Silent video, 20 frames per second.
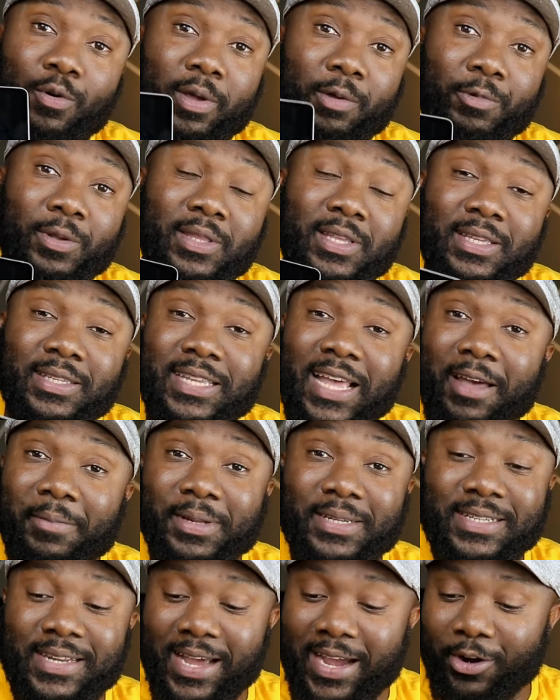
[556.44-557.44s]
going with the Tab
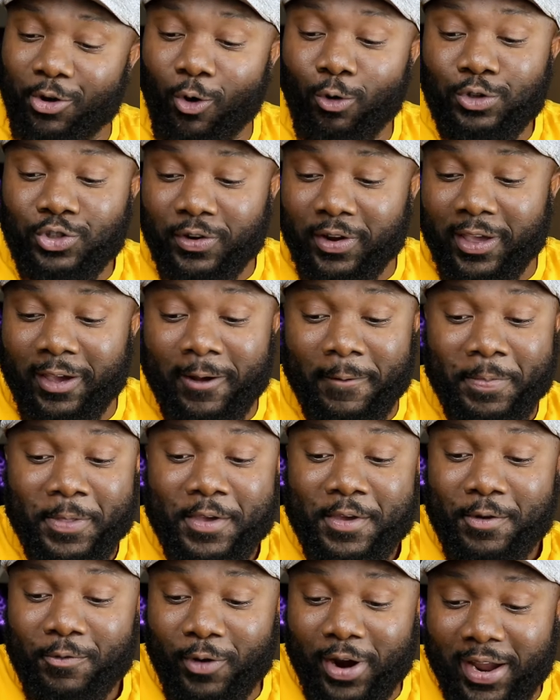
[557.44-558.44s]
S9 Ultra here,
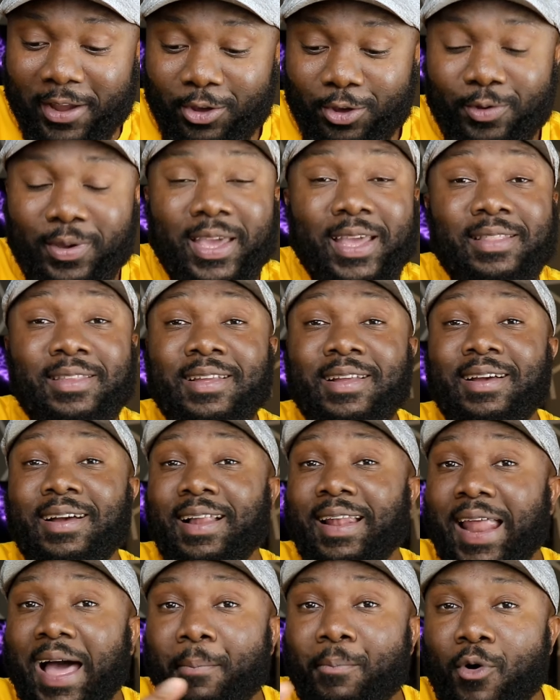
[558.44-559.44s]
right? You get
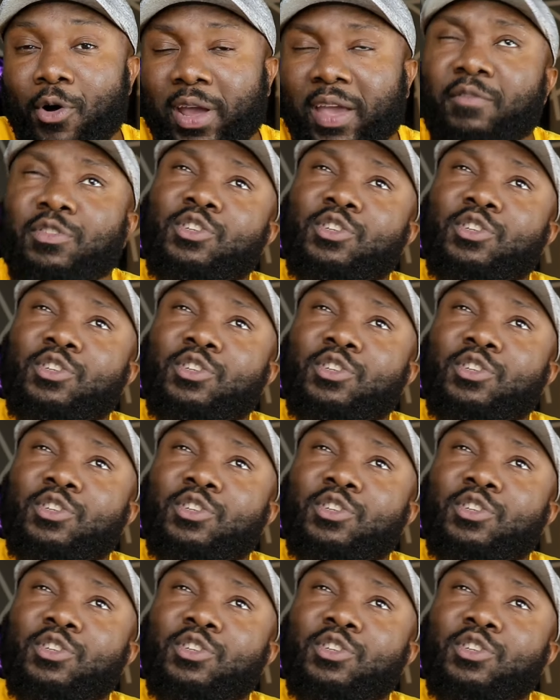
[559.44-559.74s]
a lot more.